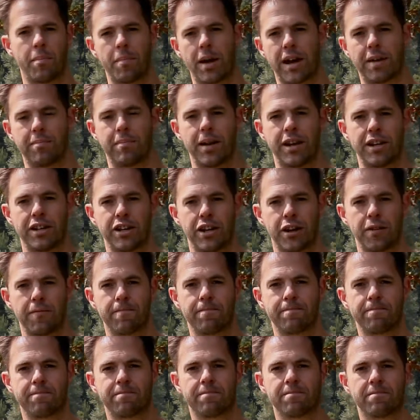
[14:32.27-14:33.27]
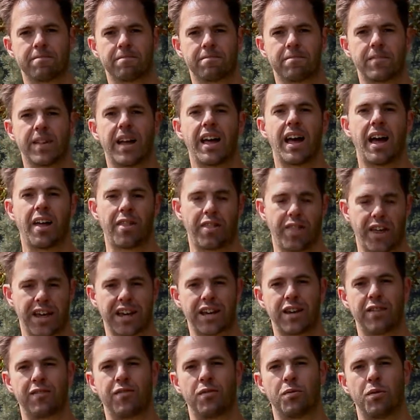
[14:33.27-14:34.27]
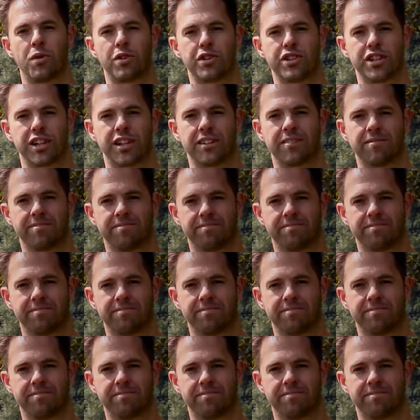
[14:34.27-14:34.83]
the main menu. And thank you for watching.